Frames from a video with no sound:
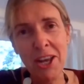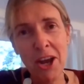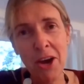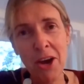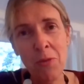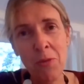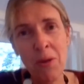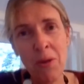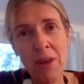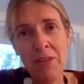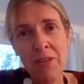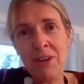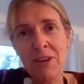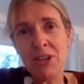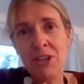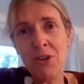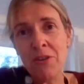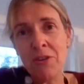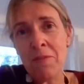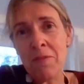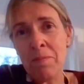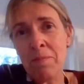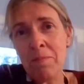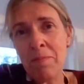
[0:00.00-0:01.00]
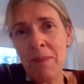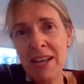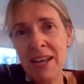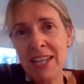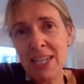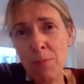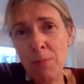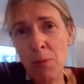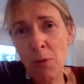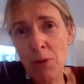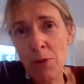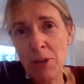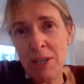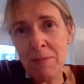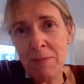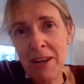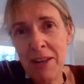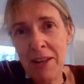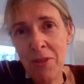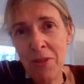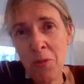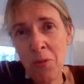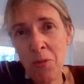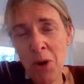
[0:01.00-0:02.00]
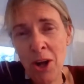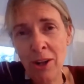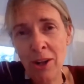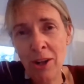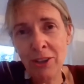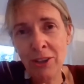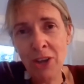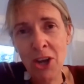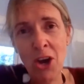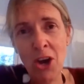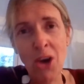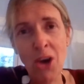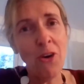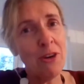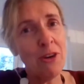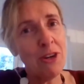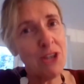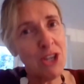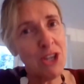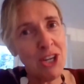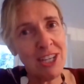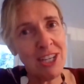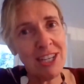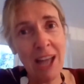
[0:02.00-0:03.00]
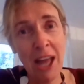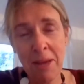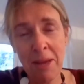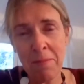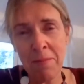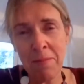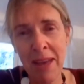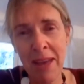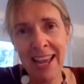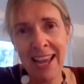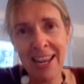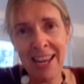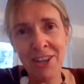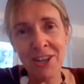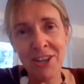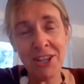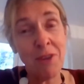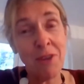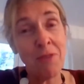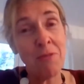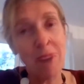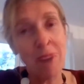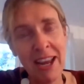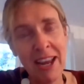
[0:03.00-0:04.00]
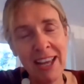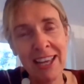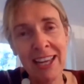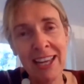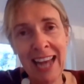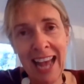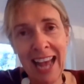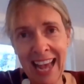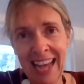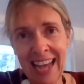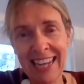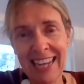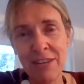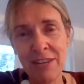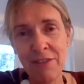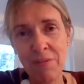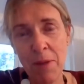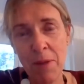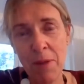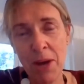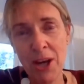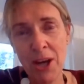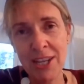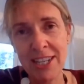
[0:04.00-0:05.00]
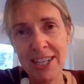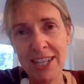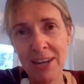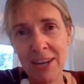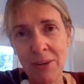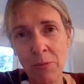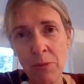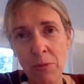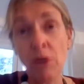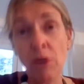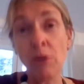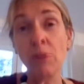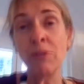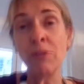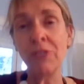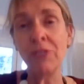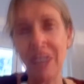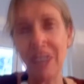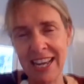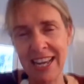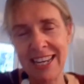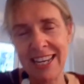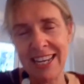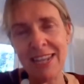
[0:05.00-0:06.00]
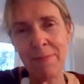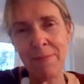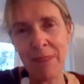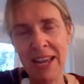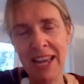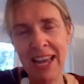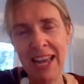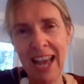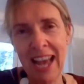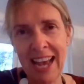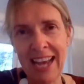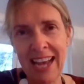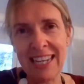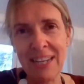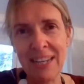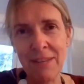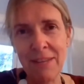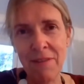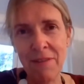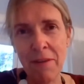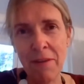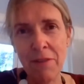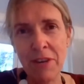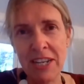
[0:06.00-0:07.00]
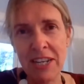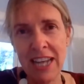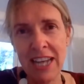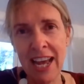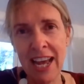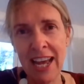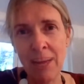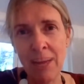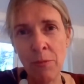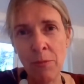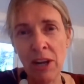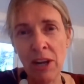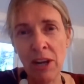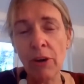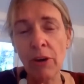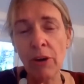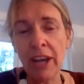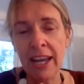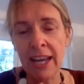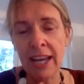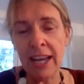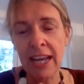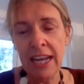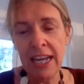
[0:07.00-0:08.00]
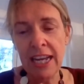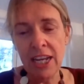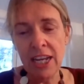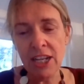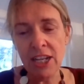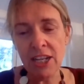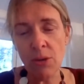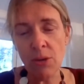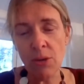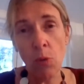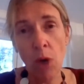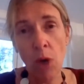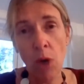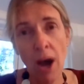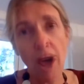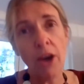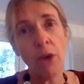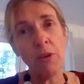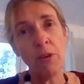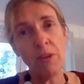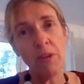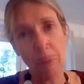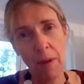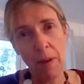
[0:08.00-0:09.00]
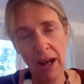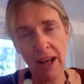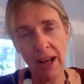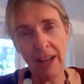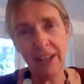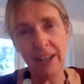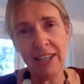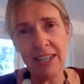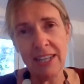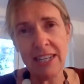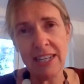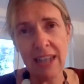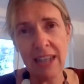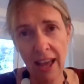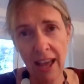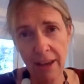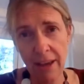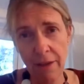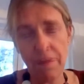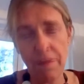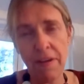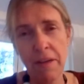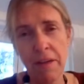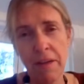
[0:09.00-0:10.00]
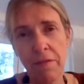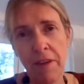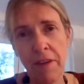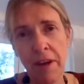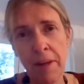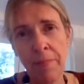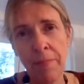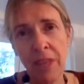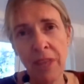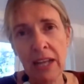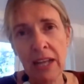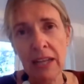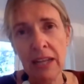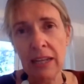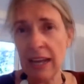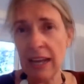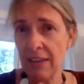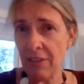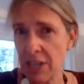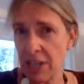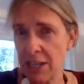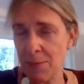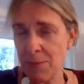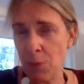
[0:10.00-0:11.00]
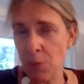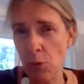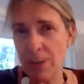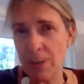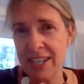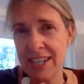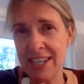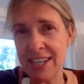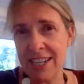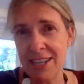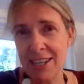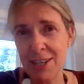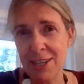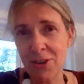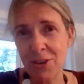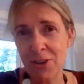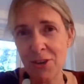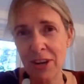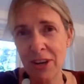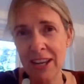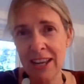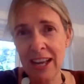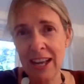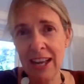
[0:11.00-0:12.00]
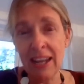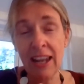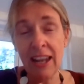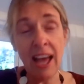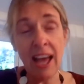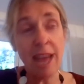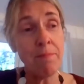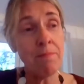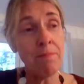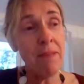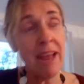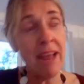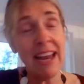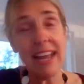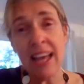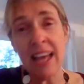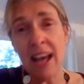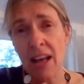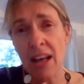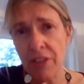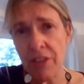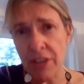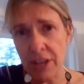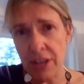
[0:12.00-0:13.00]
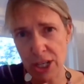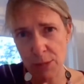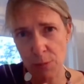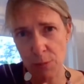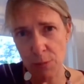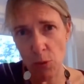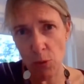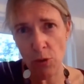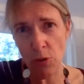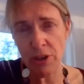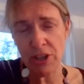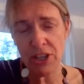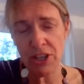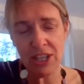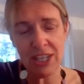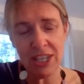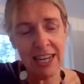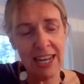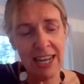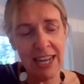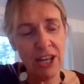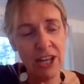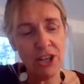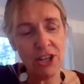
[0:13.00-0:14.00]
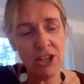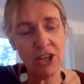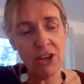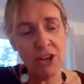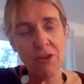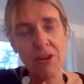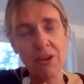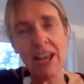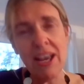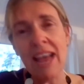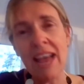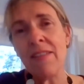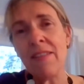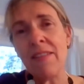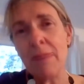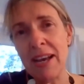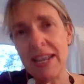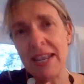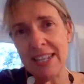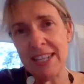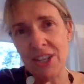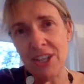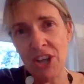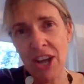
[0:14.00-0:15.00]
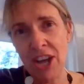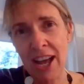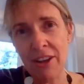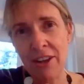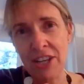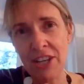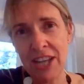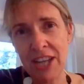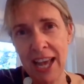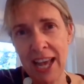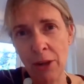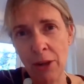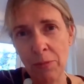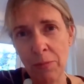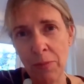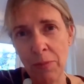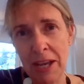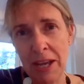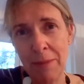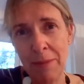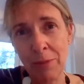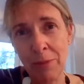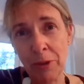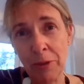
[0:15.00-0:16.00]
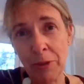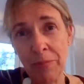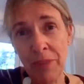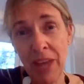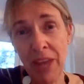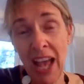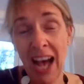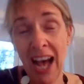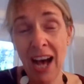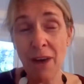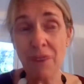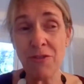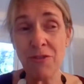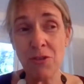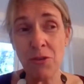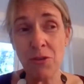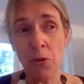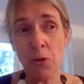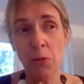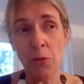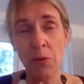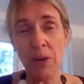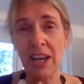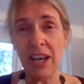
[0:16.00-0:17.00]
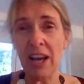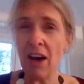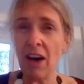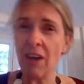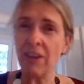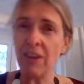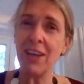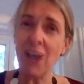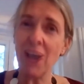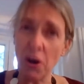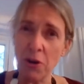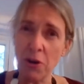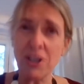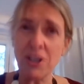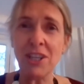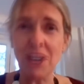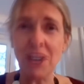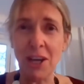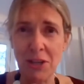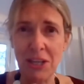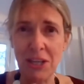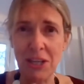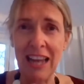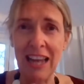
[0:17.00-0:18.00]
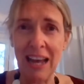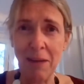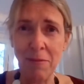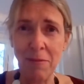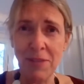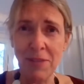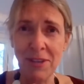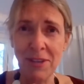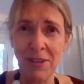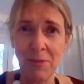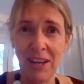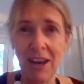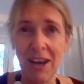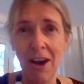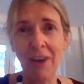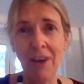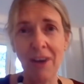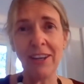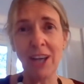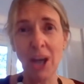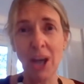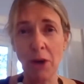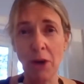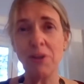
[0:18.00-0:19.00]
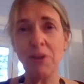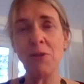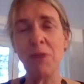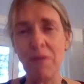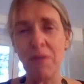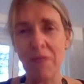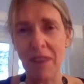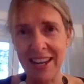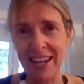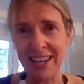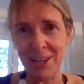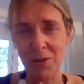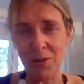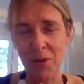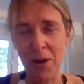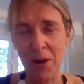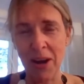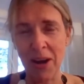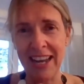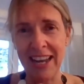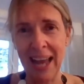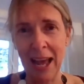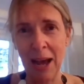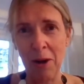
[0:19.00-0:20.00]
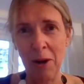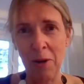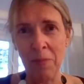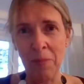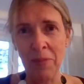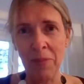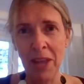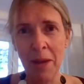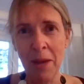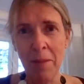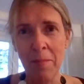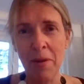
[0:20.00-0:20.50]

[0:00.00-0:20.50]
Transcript: whether it's you're the best sportsman in the world or just like me, just a regular active person, we all need to be active every day. And we're looking to work with partners like FIFA, like the sports industry, like many other sports, to get the message out to help people. After all, we can't go to those clubs, we can't go to events right now,